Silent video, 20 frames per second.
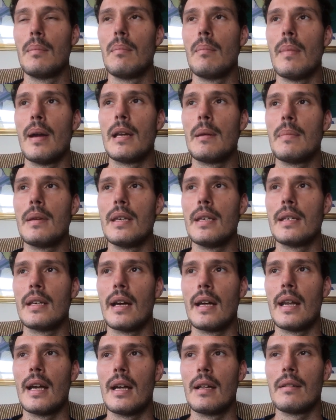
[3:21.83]
Maybe
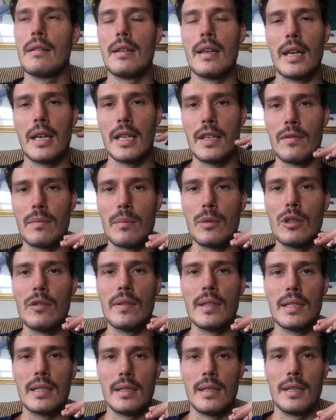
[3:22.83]
cut out negative
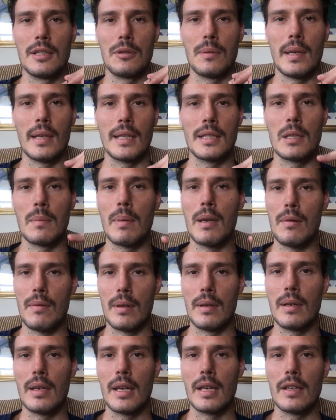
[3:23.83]
movies the next week. That's a big
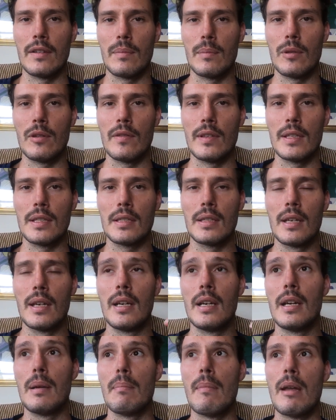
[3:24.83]
one, negative movies.
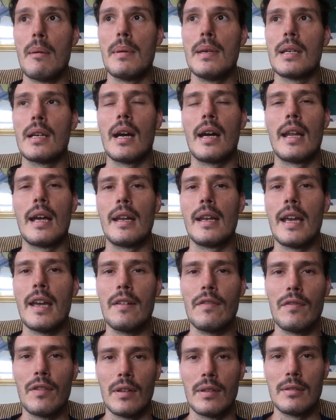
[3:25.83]
Maybe cut out
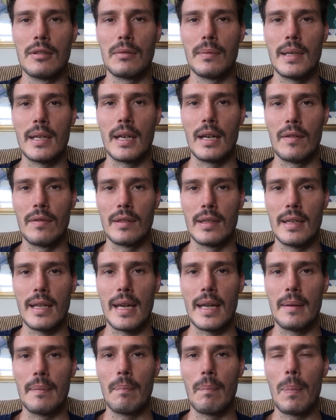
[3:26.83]
headphones the week after
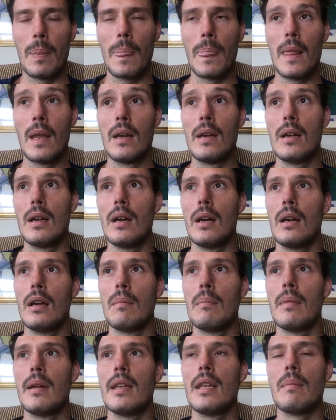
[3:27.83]
that.
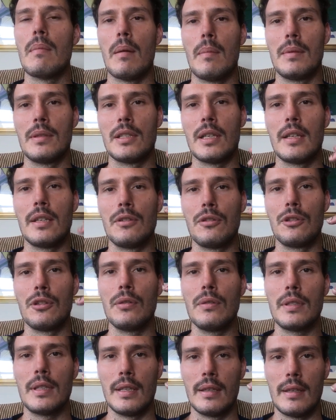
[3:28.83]
And then maybe start
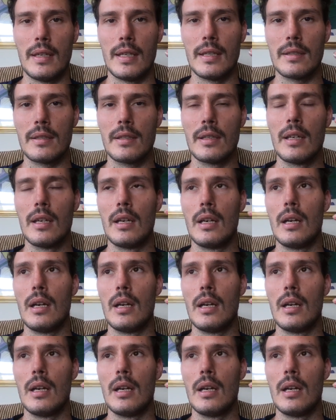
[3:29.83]
introducing things.